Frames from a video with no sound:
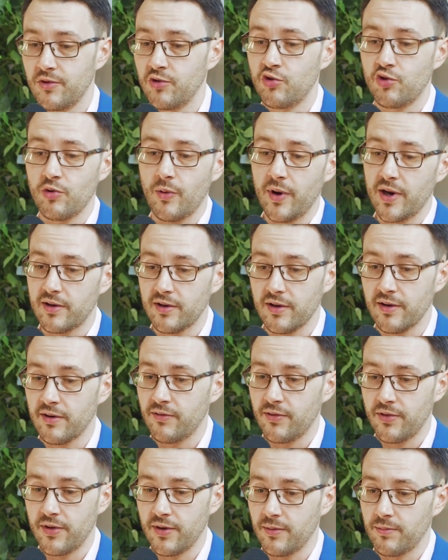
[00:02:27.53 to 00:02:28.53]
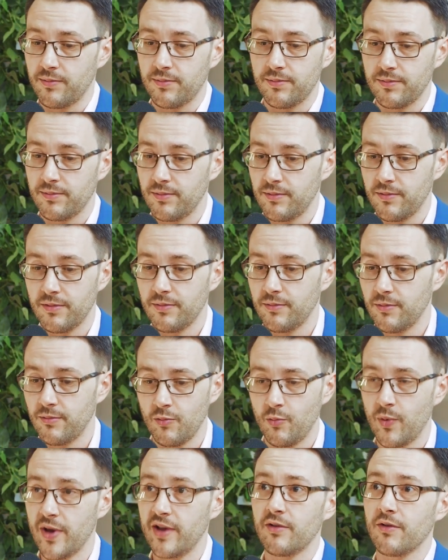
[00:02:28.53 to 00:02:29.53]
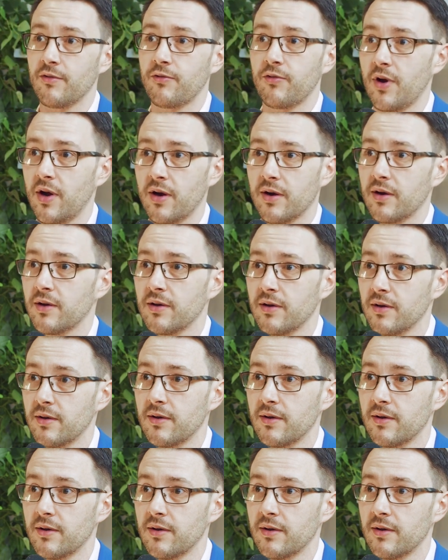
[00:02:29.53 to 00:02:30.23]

joint of the weasel frog